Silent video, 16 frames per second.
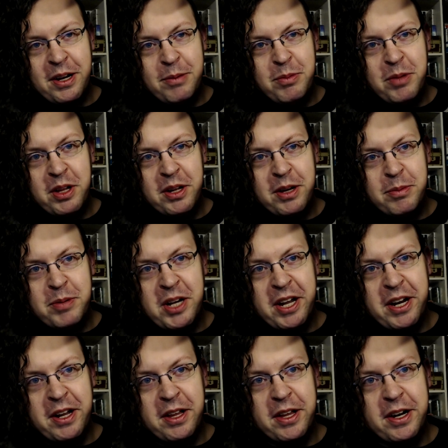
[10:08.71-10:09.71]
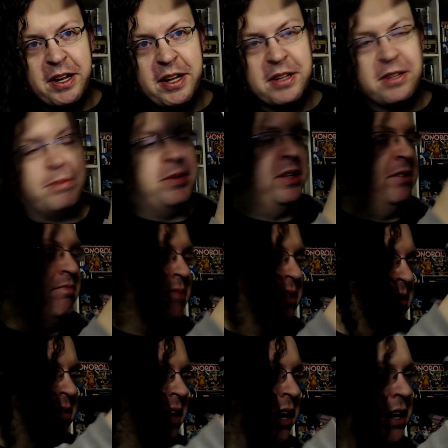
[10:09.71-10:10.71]
I'm kind of glad it got to me
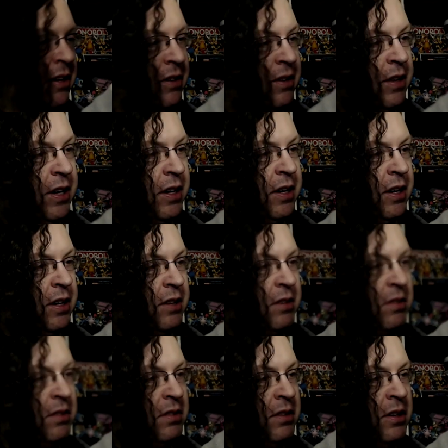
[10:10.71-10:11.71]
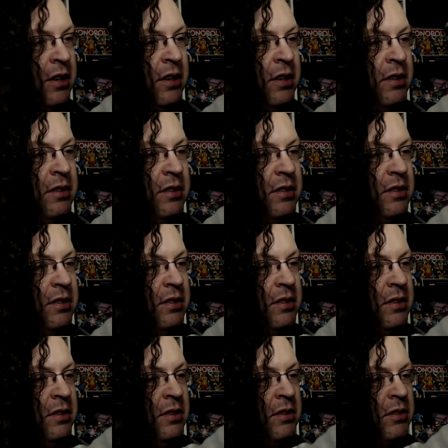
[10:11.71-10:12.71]
intact in that case.
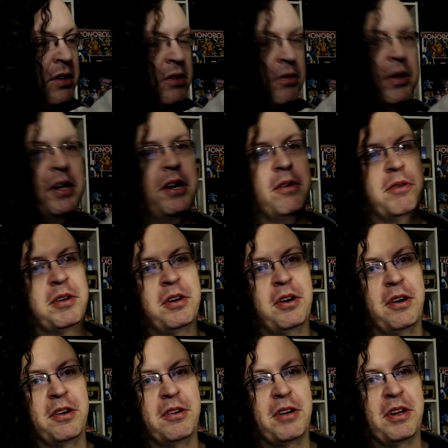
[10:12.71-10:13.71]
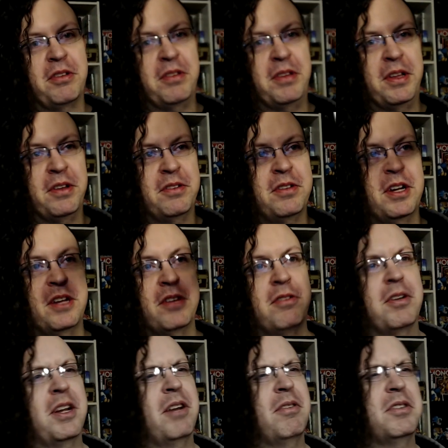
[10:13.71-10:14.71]
Like right near the return address on the other side, so
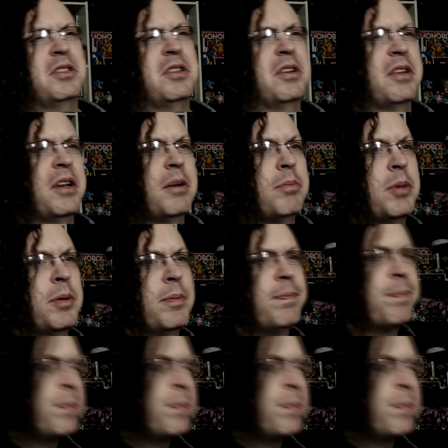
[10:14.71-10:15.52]
I can't really show you that, but